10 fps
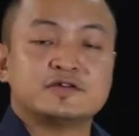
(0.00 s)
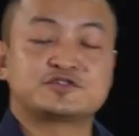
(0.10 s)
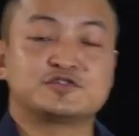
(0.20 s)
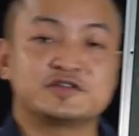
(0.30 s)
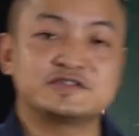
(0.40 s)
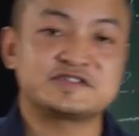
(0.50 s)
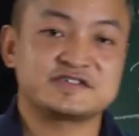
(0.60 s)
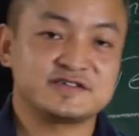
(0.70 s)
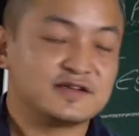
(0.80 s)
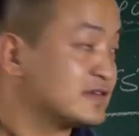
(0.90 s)

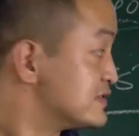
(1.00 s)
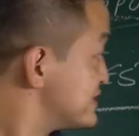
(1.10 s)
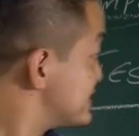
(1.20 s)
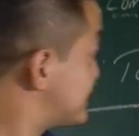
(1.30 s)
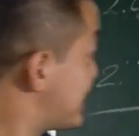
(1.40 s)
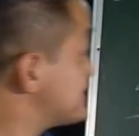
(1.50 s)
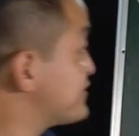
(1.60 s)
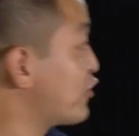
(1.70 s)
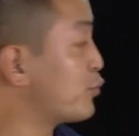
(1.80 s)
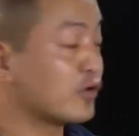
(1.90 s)
Students, test
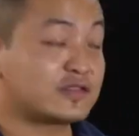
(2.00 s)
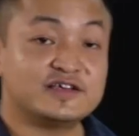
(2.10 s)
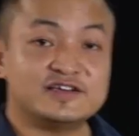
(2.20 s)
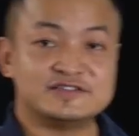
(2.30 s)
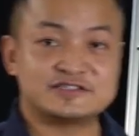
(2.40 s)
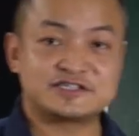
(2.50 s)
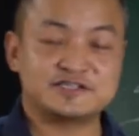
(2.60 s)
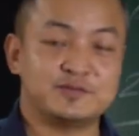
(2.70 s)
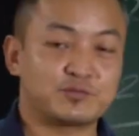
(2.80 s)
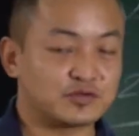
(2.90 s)
for
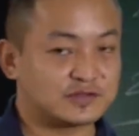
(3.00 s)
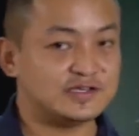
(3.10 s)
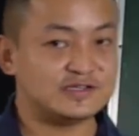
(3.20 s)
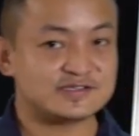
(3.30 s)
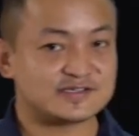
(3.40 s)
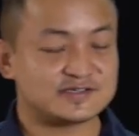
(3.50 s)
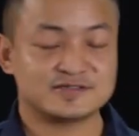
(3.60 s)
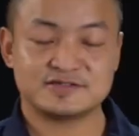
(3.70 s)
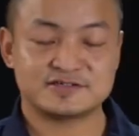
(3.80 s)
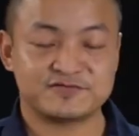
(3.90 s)
proteins. Proteins
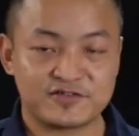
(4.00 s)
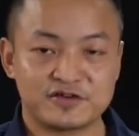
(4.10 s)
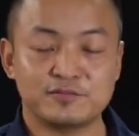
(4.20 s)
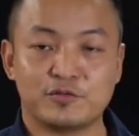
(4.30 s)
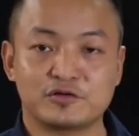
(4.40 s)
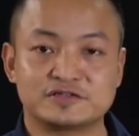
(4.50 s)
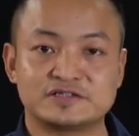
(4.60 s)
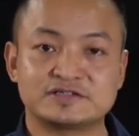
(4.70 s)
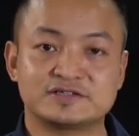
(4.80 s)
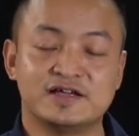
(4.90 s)
is very
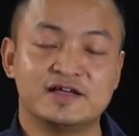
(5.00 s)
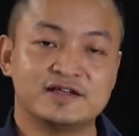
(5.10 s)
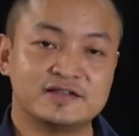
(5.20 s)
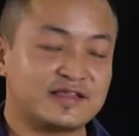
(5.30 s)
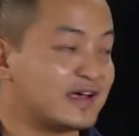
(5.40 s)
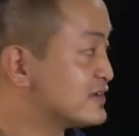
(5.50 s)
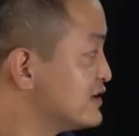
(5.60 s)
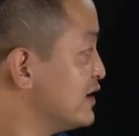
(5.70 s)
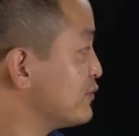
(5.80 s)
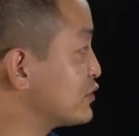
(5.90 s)
important.
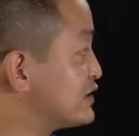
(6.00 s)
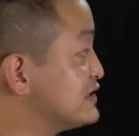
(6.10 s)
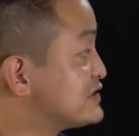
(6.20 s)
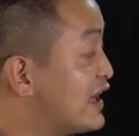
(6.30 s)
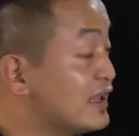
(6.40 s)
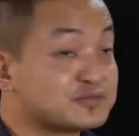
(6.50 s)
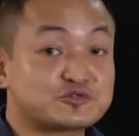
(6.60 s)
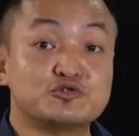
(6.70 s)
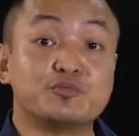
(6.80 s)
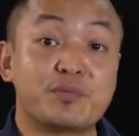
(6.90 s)
That proteins helps
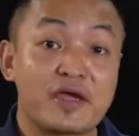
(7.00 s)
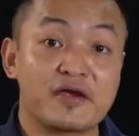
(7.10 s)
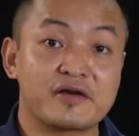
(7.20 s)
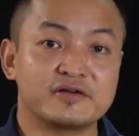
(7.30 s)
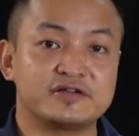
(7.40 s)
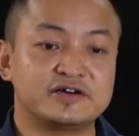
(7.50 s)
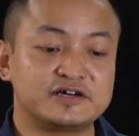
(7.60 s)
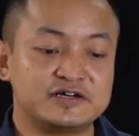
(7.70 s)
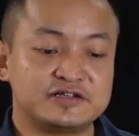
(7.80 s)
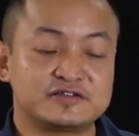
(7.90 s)
to repair
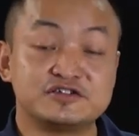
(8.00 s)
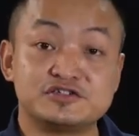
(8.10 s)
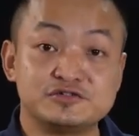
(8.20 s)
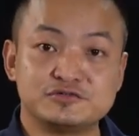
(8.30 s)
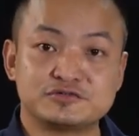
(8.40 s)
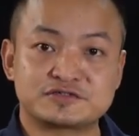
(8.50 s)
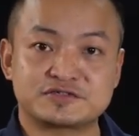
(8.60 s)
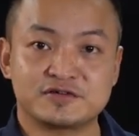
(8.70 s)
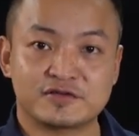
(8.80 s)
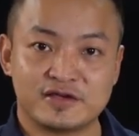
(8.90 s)
the
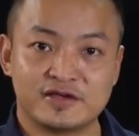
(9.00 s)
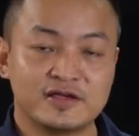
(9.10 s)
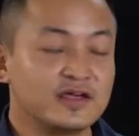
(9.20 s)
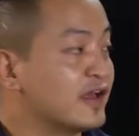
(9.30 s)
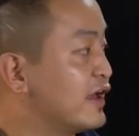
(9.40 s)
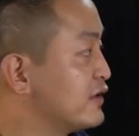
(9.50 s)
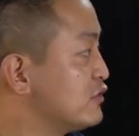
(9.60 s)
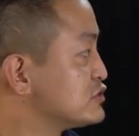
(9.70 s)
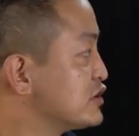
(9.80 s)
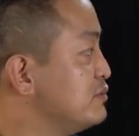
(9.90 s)
tissues, okay? And
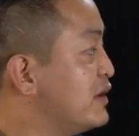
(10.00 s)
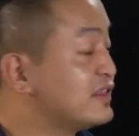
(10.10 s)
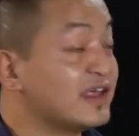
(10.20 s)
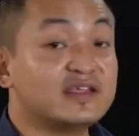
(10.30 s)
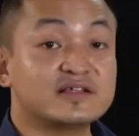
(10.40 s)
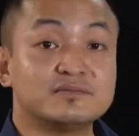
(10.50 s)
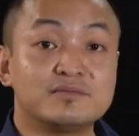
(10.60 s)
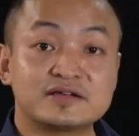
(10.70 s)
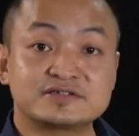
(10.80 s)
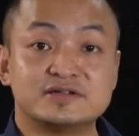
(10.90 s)
also in maintaining the
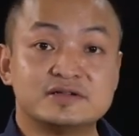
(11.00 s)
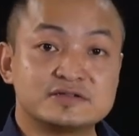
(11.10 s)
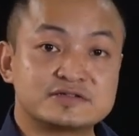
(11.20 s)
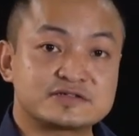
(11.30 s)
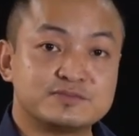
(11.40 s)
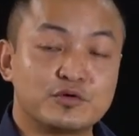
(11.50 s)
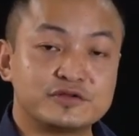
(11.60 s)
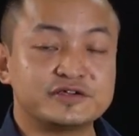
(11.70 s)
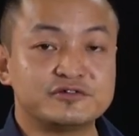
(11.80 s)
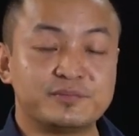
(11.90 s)
muscles,
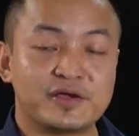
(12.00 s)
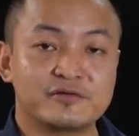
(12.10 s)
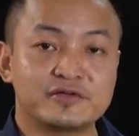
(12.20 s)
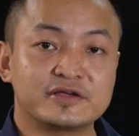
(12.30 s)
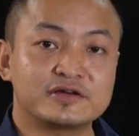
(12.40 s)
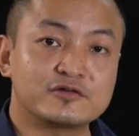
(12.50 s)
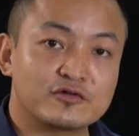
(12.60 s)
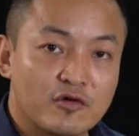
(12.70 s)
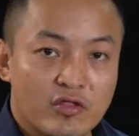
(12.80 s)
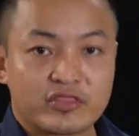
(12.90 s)
body repairing,
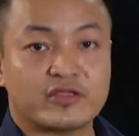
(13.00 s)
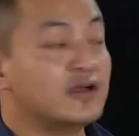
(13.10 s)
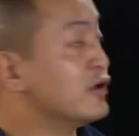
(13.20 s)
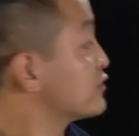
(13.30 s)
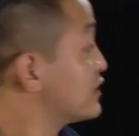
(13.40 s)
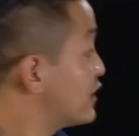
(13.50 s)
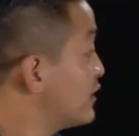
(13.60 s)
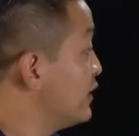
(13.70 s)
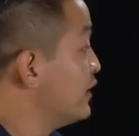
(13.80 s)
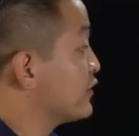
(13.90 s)
growth.
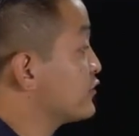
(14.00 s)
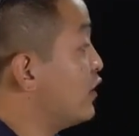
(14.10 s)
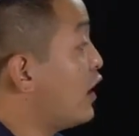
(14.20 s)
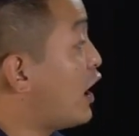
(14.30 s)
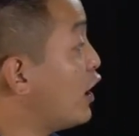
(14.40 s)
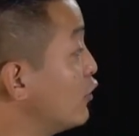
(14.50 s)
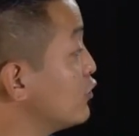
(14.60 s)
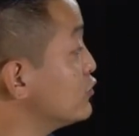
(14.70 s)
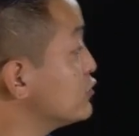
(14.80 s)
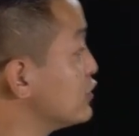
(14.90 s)
Clear? So
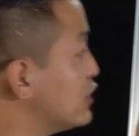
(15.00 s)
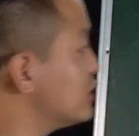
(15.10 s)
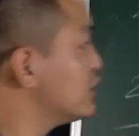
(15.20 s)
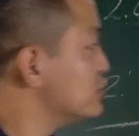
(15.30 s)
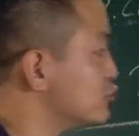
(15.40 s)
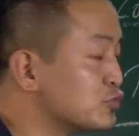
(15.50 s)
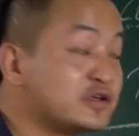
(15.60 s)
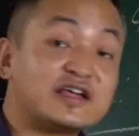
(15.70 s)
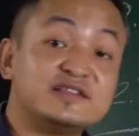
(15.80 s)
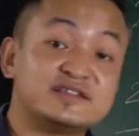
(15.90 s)
how we
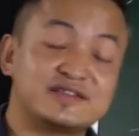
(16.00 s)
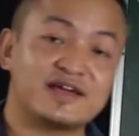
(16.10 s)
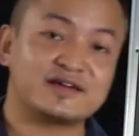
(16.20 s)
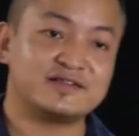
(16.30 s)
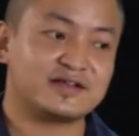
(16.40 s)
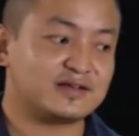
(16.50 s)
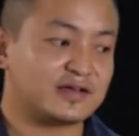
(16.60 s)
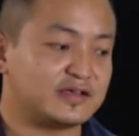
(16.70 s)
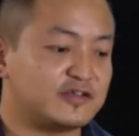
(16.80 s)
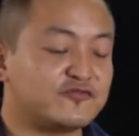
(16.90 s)
can detect that,
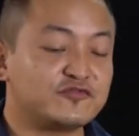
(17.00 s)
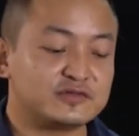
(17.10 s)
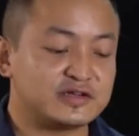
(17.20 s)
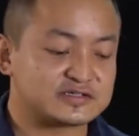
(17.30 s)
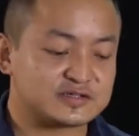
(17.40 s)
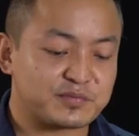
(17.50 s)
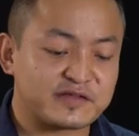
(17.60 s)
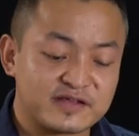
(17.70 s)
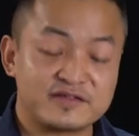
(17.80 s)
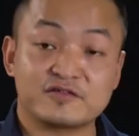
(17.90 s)
like, in a food there is a
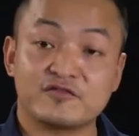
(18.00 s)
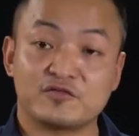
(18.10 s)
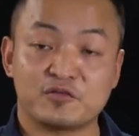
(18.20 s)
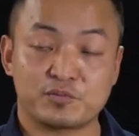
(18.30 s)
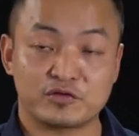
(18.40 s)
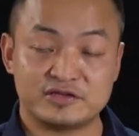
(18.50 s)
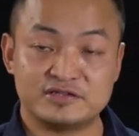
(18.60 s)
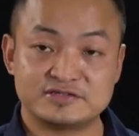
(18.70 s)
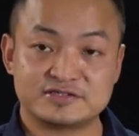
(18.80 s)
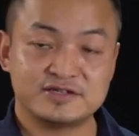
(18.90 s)
presence of
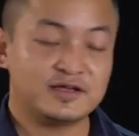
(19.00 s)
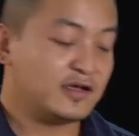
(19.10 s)
proteins?